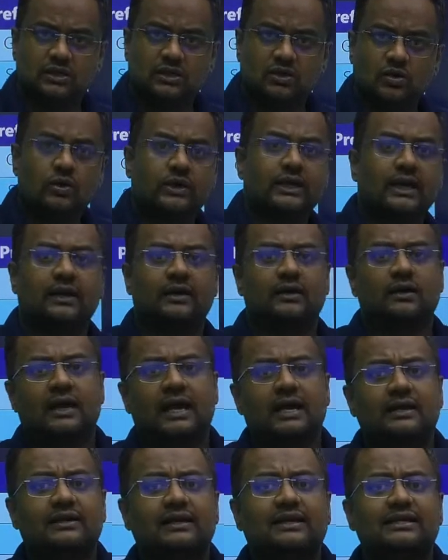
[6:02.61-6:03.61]
Okay,
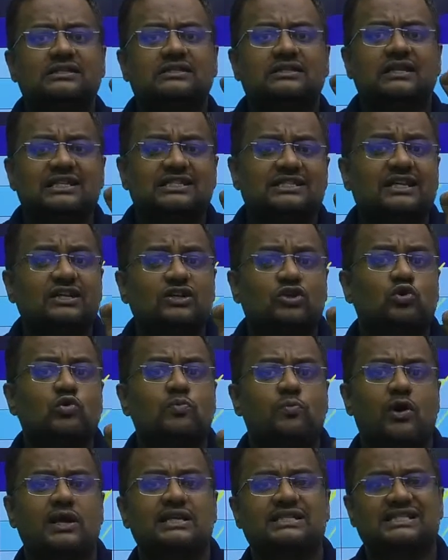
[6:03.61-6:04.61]
and it is less than
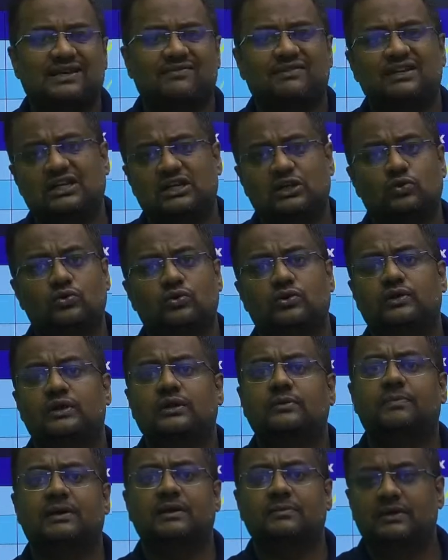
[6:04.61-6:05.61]
2.7
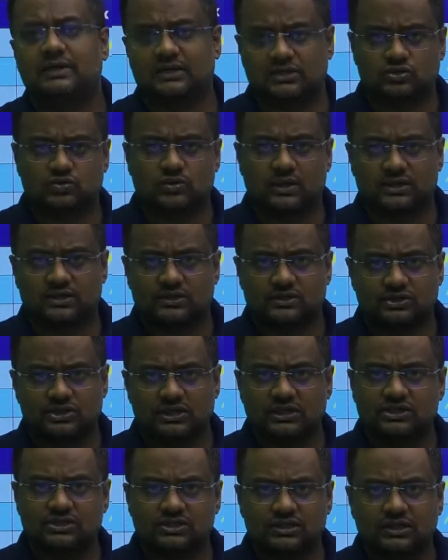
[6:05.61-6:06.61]
kilonewton per meter square.
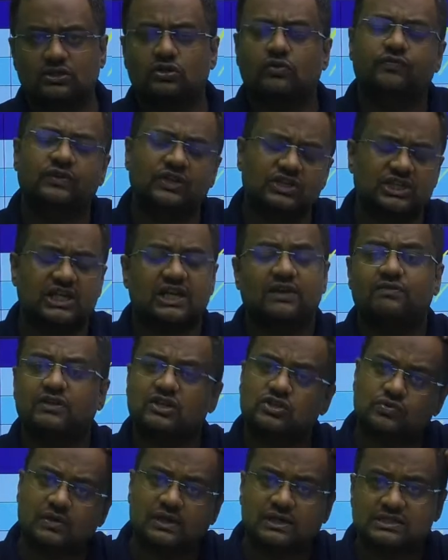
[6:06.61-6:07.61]
Shear strength of each and
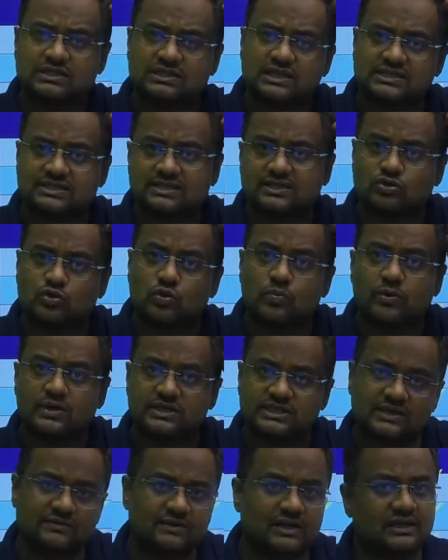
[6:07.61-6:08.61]
every soil is less than
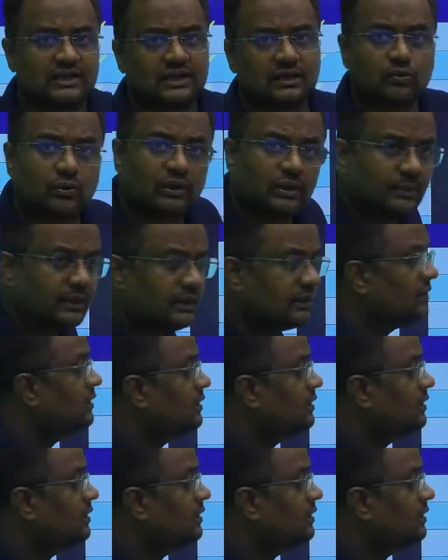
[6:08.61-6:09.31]
2.7 at liquid limit.